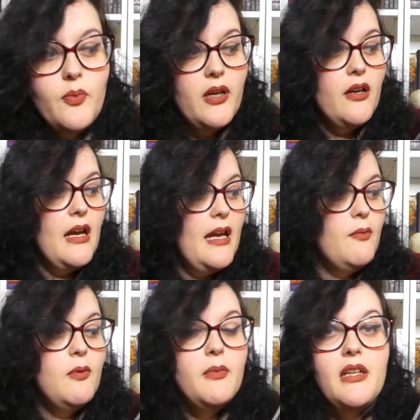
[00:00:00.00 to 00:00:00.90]
where a
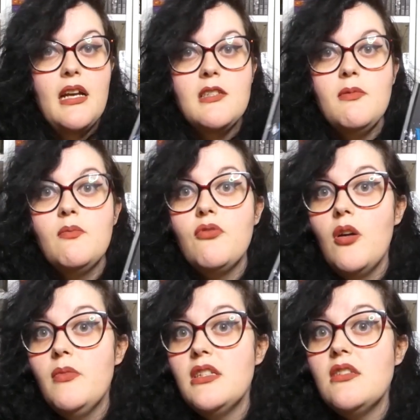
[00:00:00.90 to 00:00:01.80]
woman has been
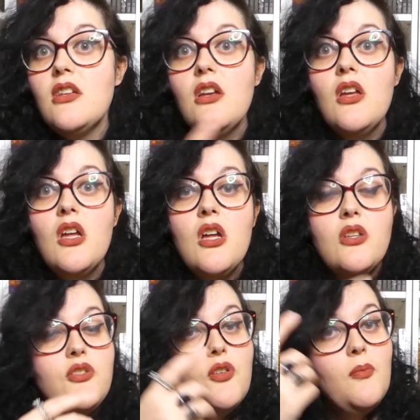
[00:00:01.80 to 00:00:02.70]
promised
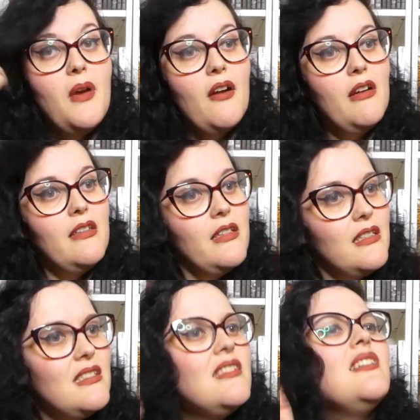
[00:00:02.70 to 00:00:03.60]
to marry
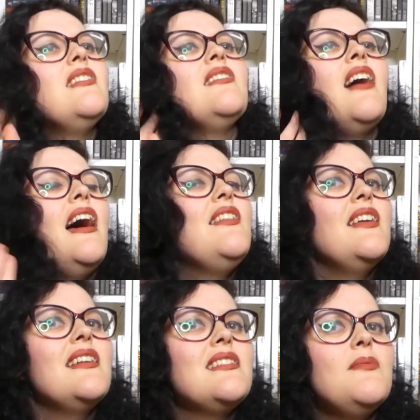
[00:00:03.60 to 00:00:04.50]
this, I
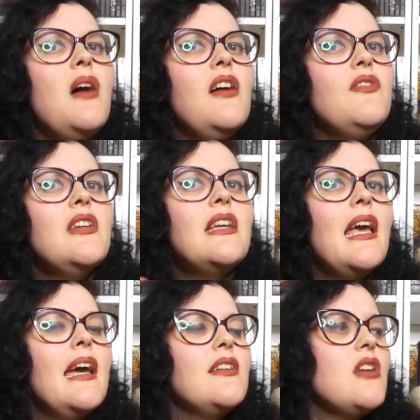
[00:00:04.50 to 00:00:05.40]
think it's a mafia
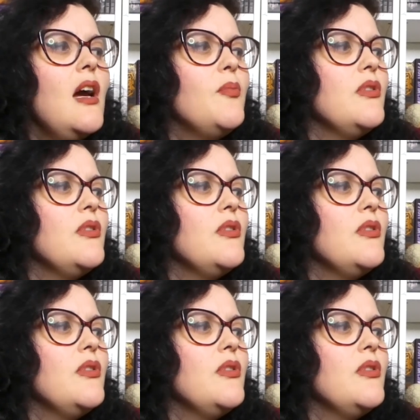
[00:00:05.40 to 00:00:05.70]
gang type